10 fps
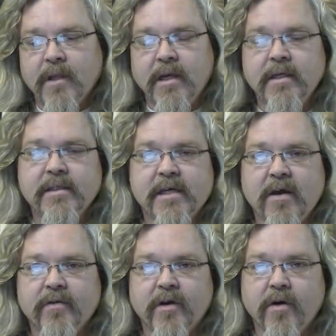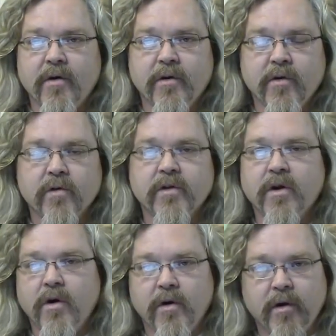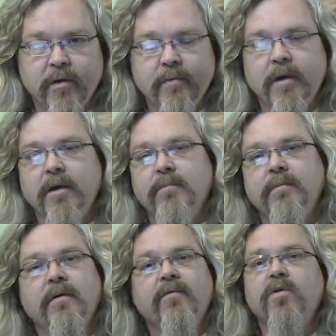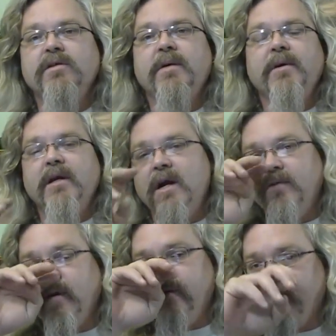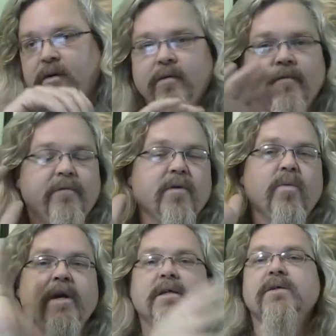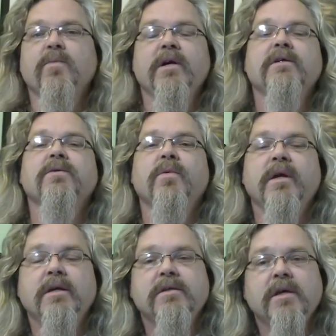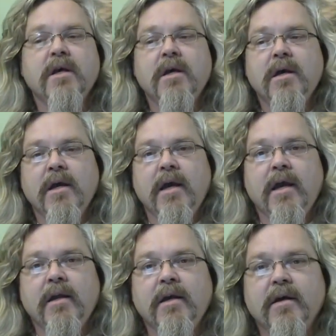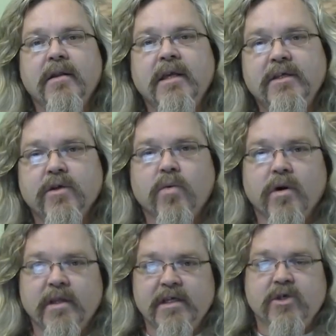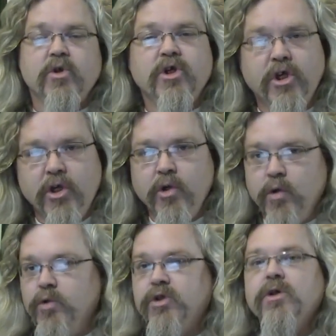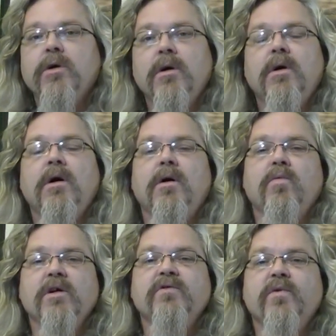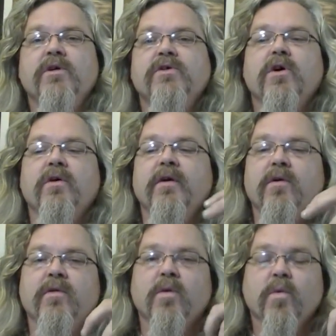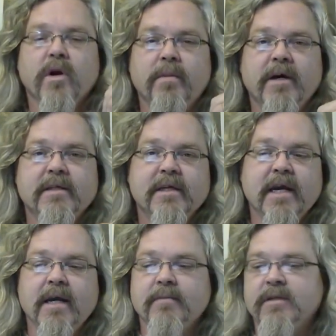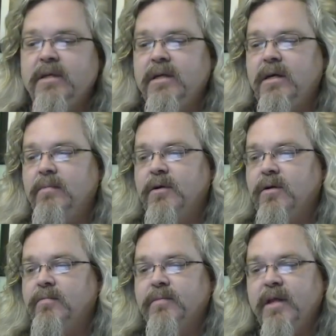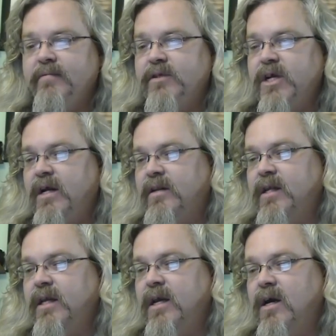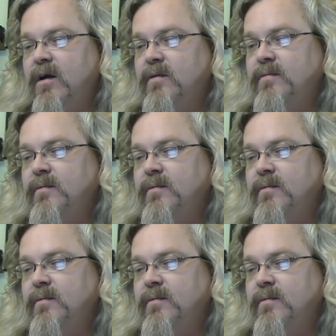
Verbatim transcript: in South Dakota and North Dakota. Um, of course, I've been covering for, for weeks and weeks and weeks. And uh, these are where these huge uh, reservoirs are, and they're they're worried about the dams, and um, they're they checked the uh,